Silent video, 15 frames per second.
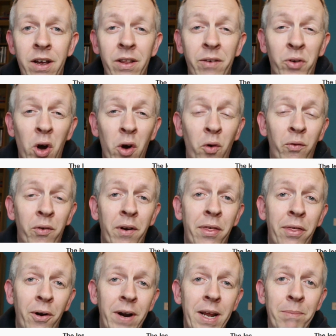They've got over
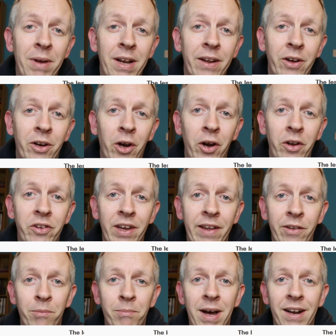30 million accounts and
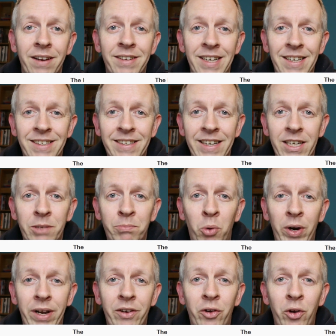they're managing
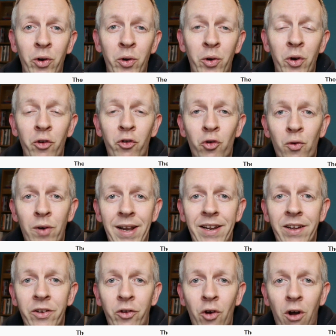$6.2
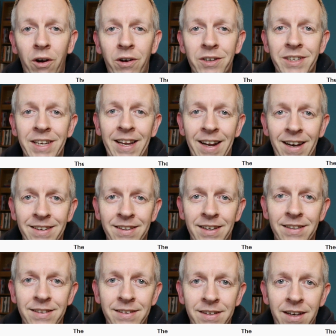trillion in
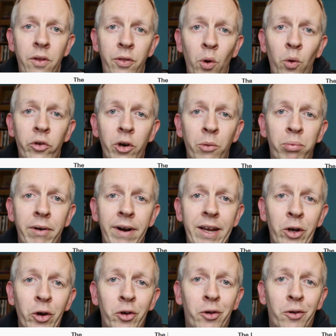assets. Those are pretty
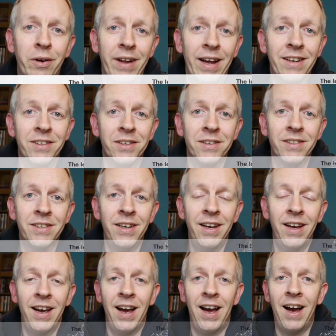good credentials,
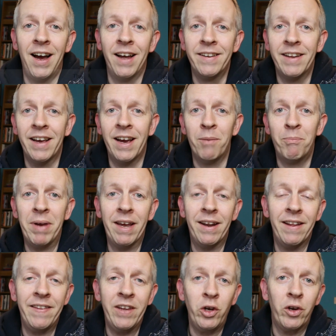and being
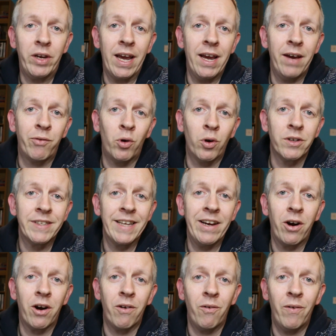in the UK, of course, they
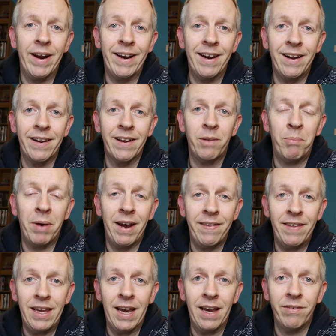are regulated by
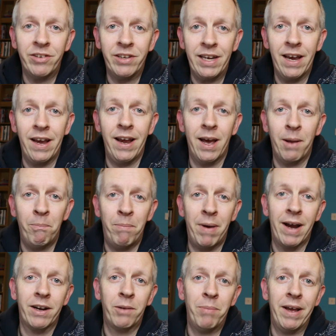the FCA and
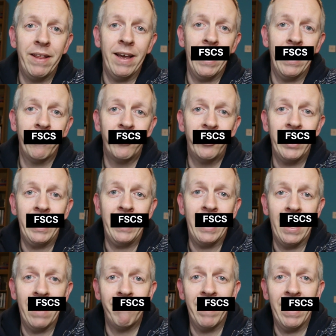backed by the
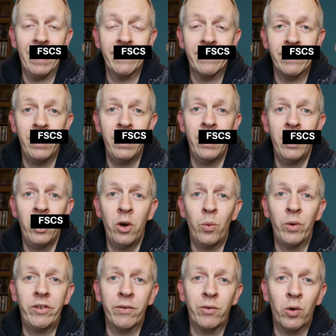FCFS,
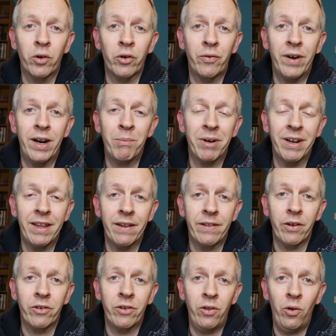which of course for anybody that
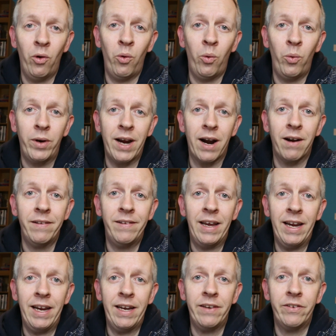doesn't know
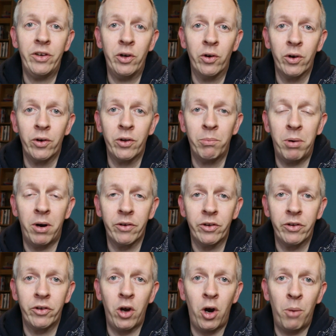guarantees your
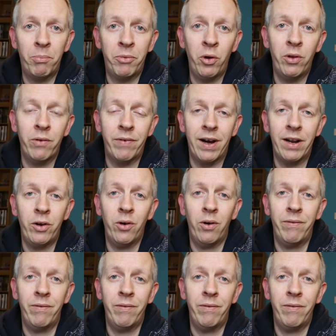deposits up to the value